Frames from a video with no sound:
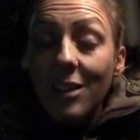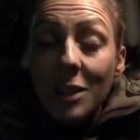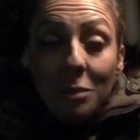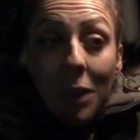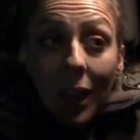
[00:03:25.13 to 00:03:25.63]

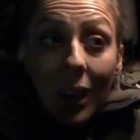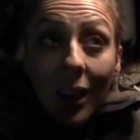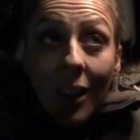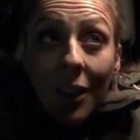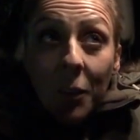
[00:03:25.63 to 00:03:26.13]
To
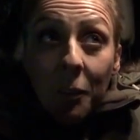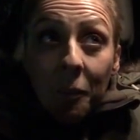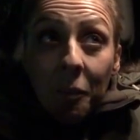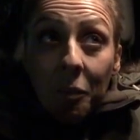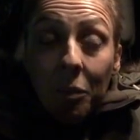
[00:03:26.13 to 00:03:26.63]
me,
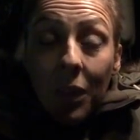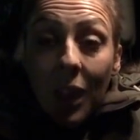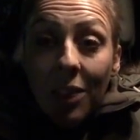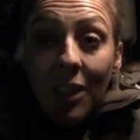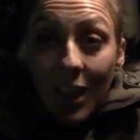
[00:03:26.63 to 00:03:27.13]

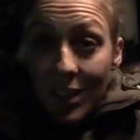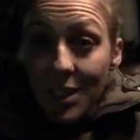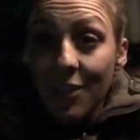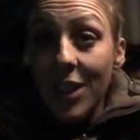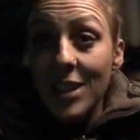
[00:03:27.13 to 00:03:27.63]
that is
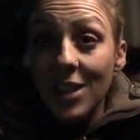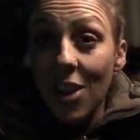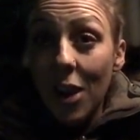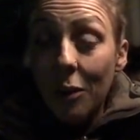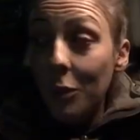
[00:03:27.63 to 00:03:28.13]
the reason
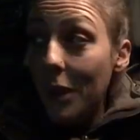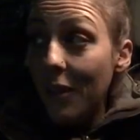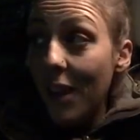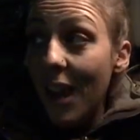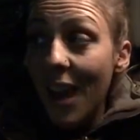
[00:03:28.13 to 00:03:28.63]
I will
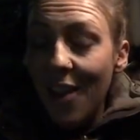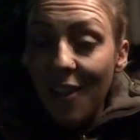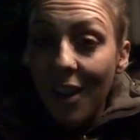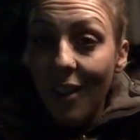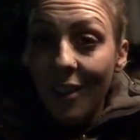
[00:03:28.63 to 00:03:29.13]
never
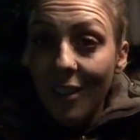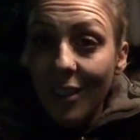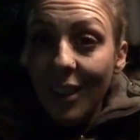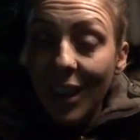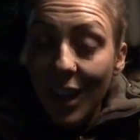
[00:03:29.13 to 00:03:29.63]
ever
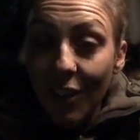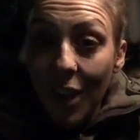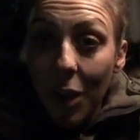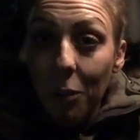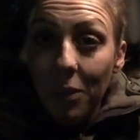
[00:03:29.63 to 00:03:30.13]
give
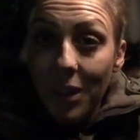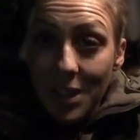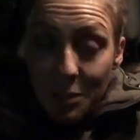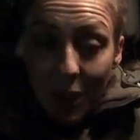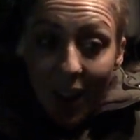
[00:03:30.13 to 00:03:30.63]
up
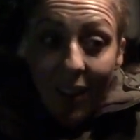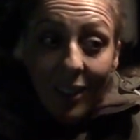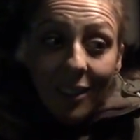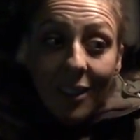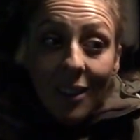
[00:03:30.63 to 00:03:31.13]
this
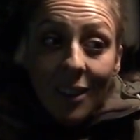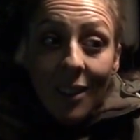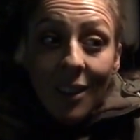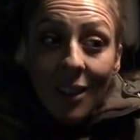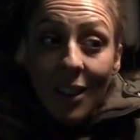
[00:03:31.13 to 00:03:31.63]
plan.
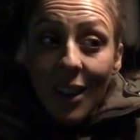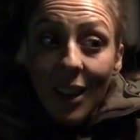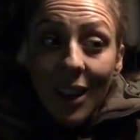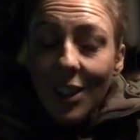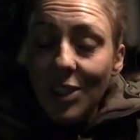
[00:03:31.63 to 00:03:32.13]

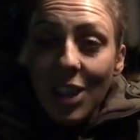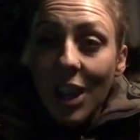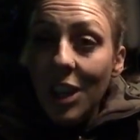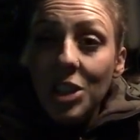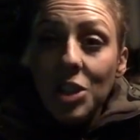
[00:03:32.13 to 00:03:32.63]

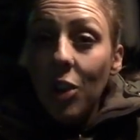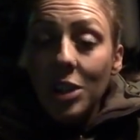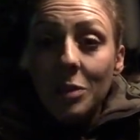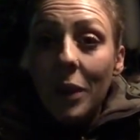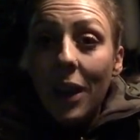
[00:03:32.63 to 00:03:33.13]
It
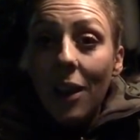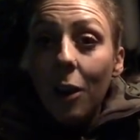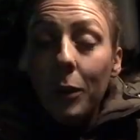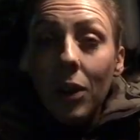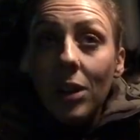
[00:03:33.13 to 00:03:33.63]
shocked me,
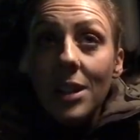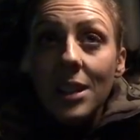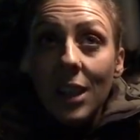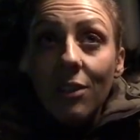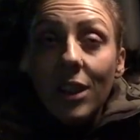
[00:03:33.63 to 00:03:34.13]
I'll be honest,
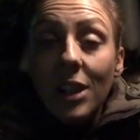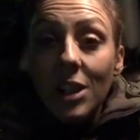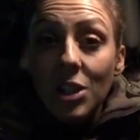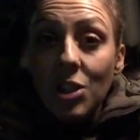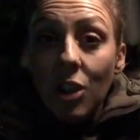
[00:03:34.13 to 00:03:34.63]
it really
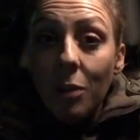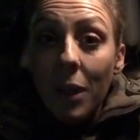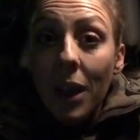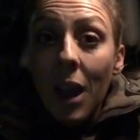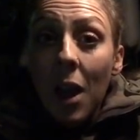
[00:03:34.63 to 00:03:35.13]
did shock
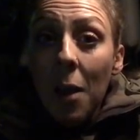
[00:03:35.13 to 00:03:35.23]
me.